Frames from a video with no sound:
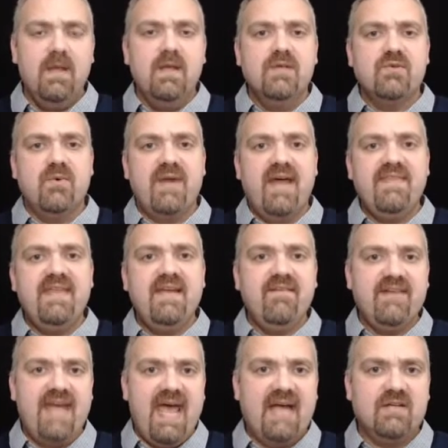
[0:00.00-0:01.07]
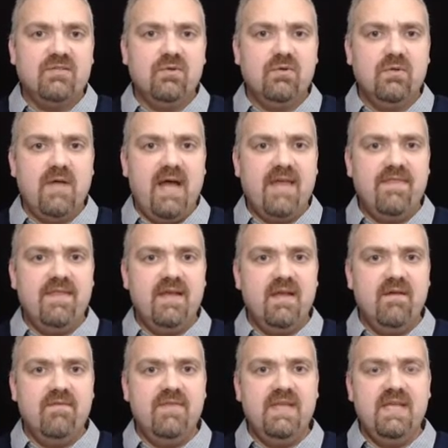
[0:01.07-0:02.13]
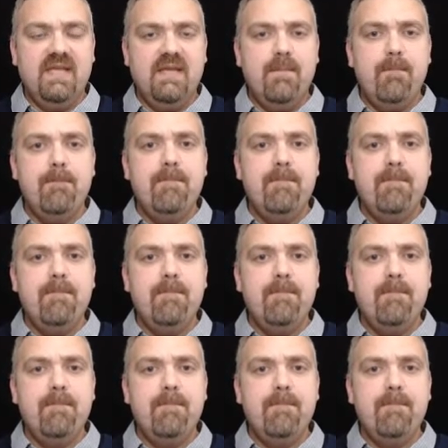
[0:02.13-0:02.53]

So, when I think of an axle, I think of the